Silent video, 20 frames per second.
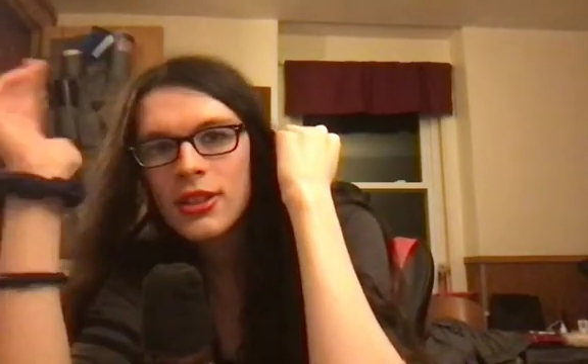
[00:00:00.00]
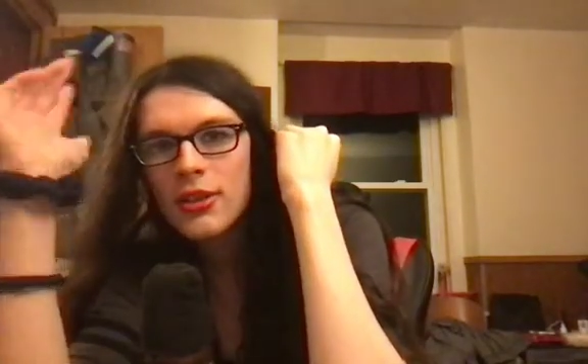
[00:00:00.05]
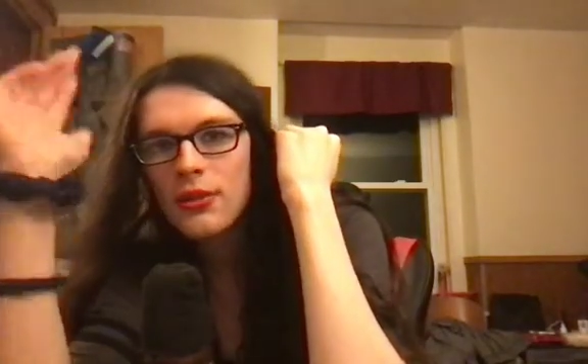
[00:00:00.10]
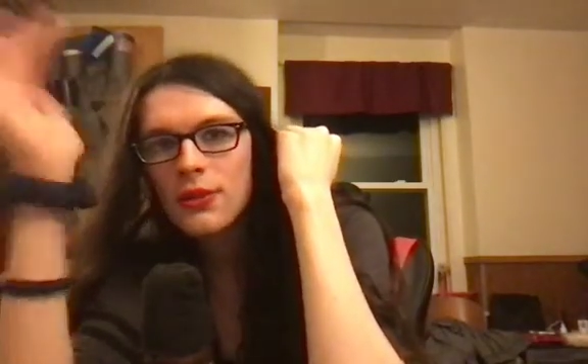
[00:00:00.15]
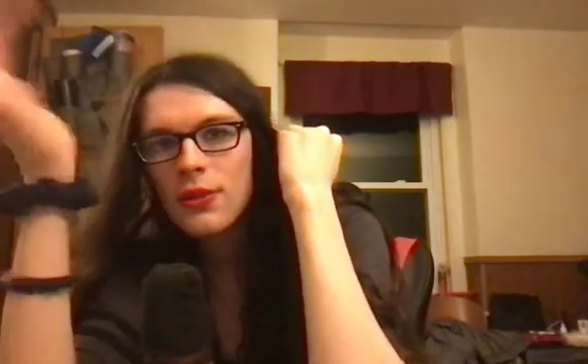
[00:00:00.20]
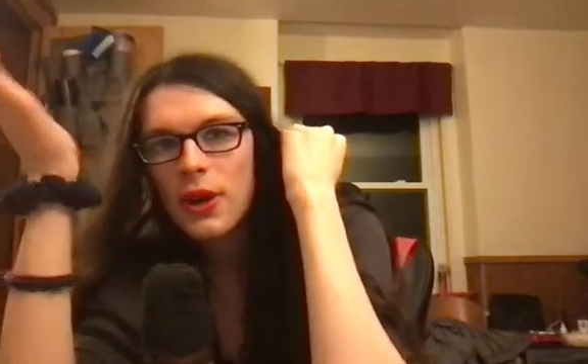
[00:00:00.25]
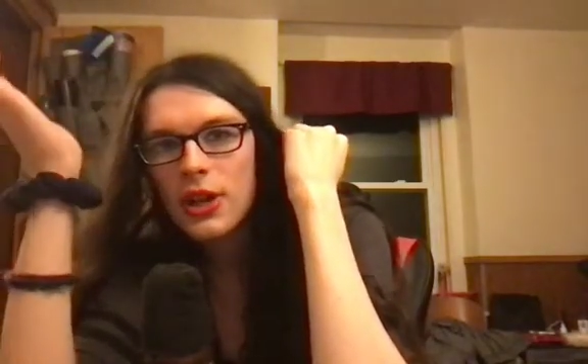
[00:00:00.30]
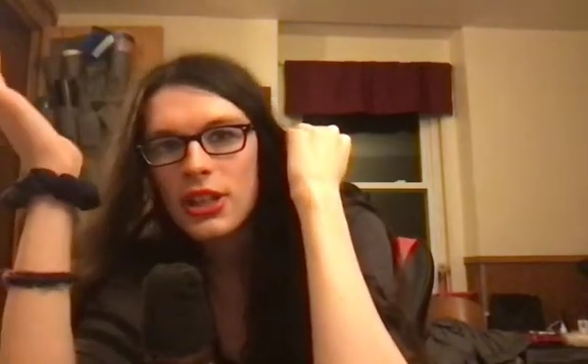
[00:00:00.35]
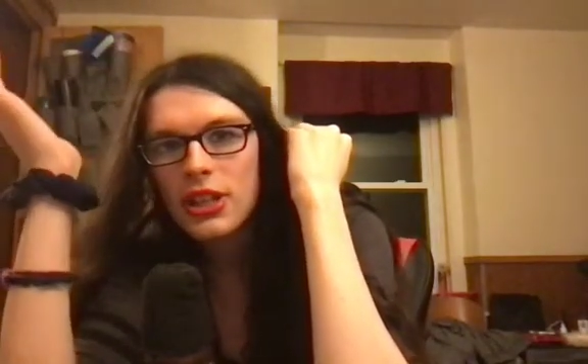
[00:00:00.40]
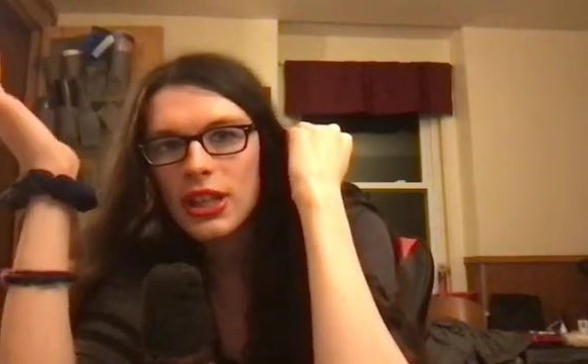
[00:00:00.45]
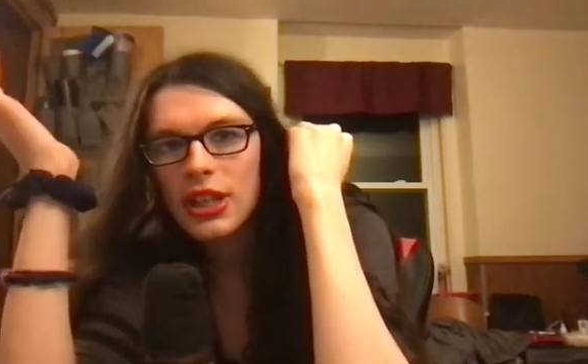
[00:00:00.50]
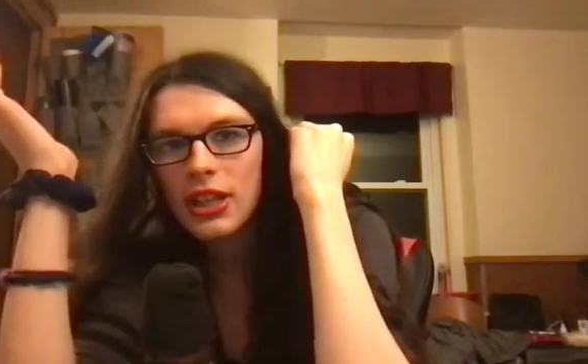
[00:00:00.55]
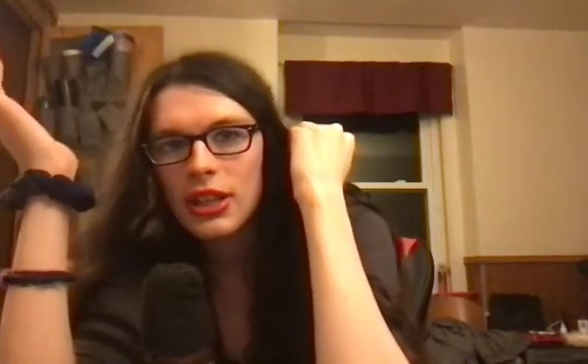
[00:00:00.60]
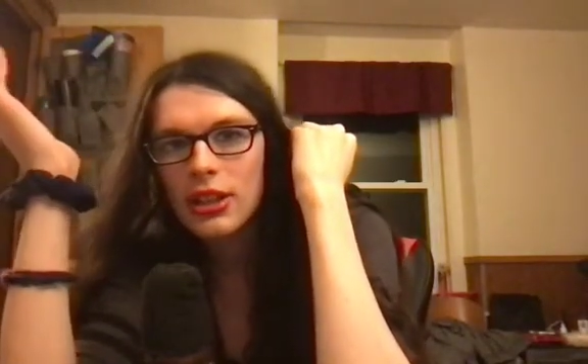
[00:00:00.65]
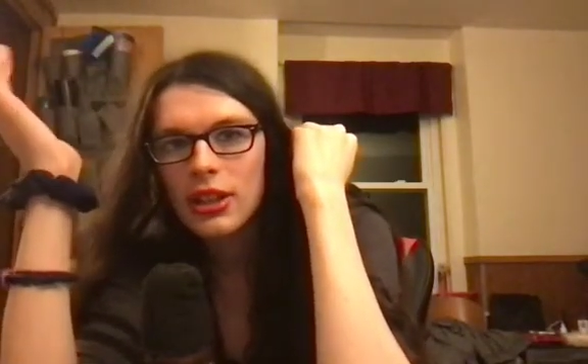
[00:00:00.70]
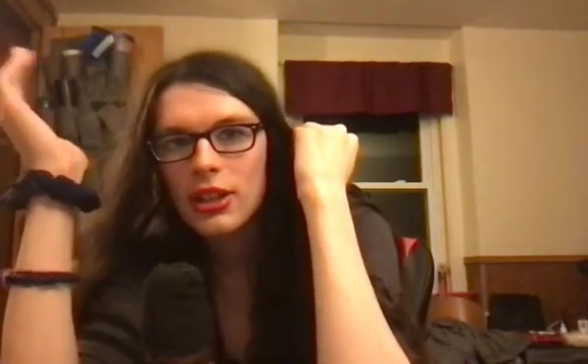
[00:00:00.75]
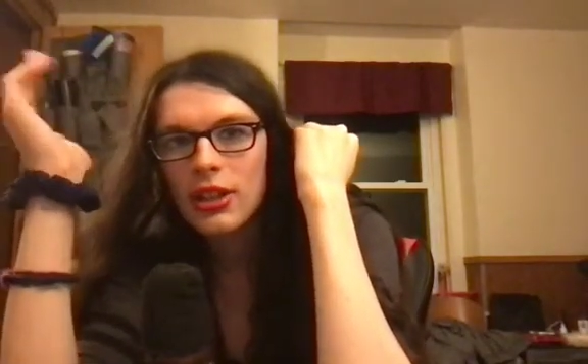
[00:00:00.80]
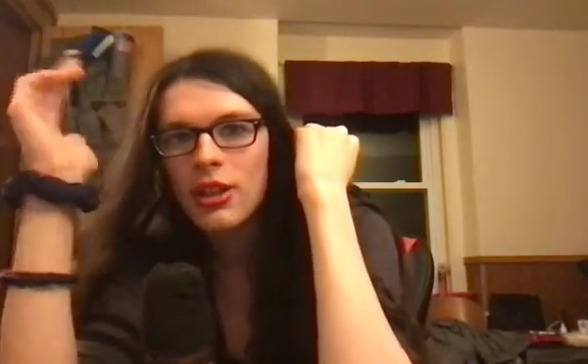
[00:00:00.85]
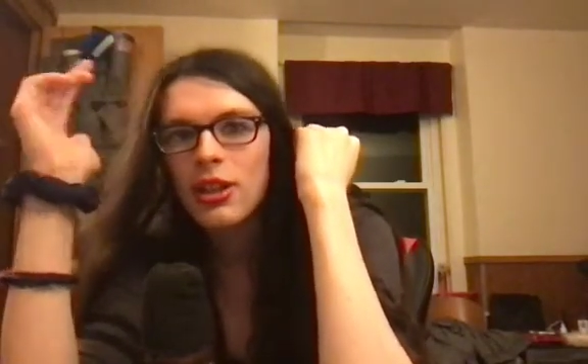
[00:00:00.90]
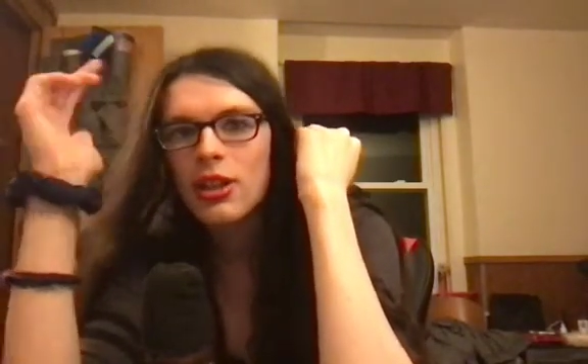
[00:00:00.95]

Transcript: fucking